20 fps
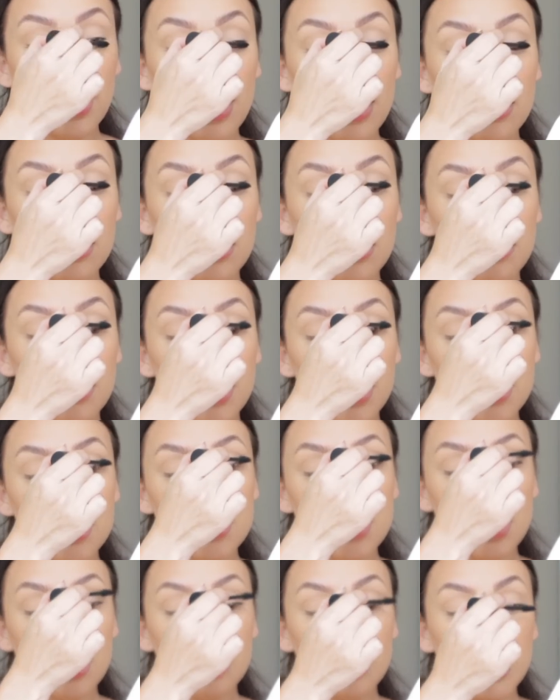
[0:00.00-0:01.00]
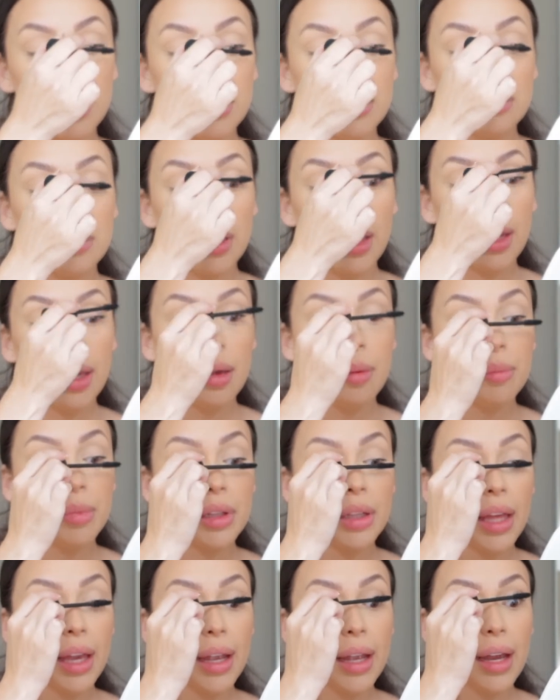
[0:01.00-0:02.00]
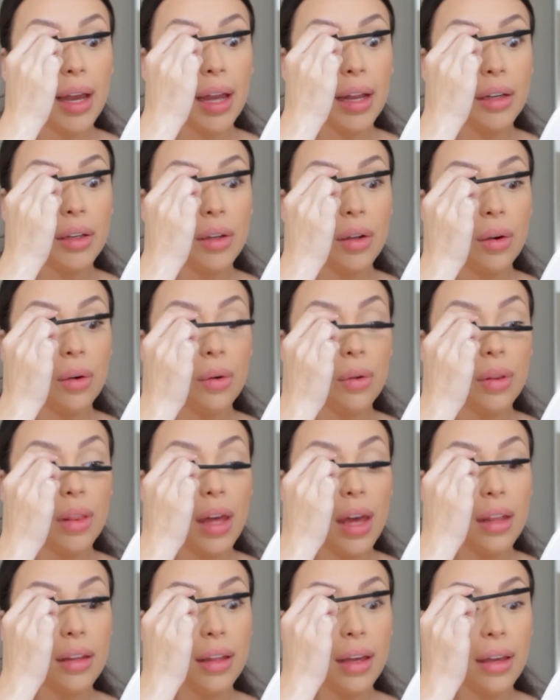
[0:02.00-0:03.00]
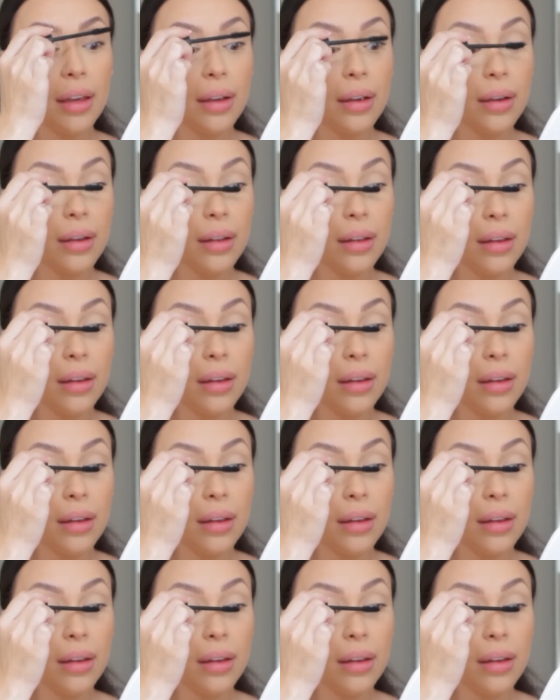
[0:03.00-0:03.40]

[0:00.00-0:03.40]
I don't know if you guys can relate, but like I know that like